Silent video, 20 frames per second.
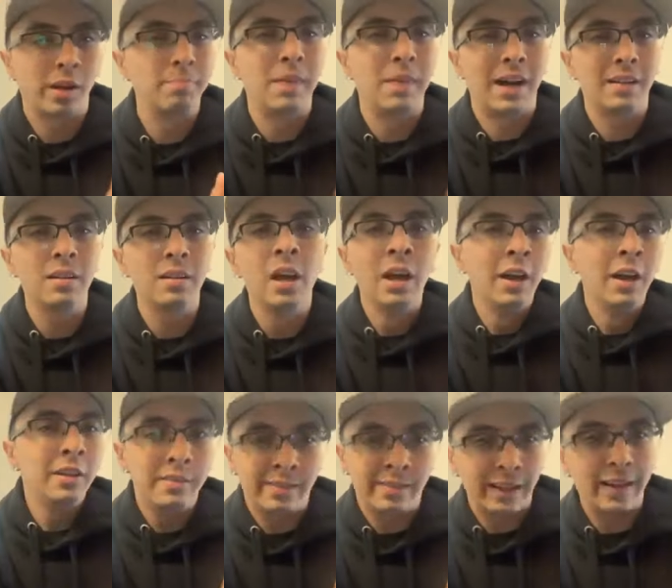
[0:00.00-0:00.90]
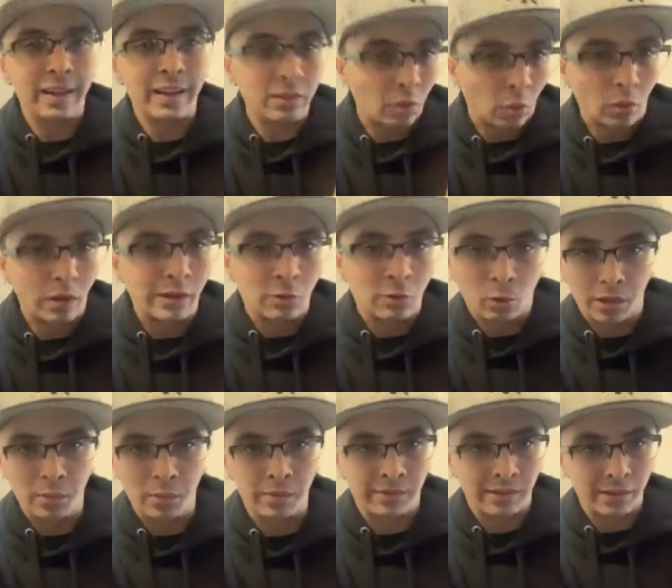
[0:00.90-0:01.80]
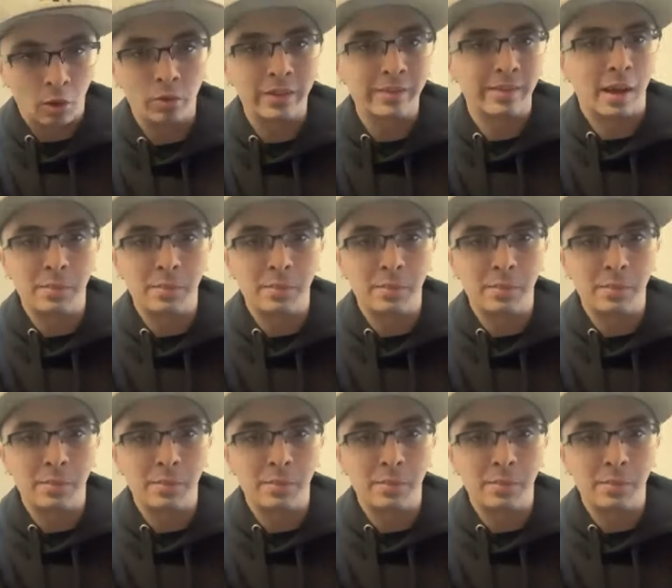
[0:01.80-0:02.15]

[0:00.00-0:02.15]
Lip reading: I'm not saying 2020 was the only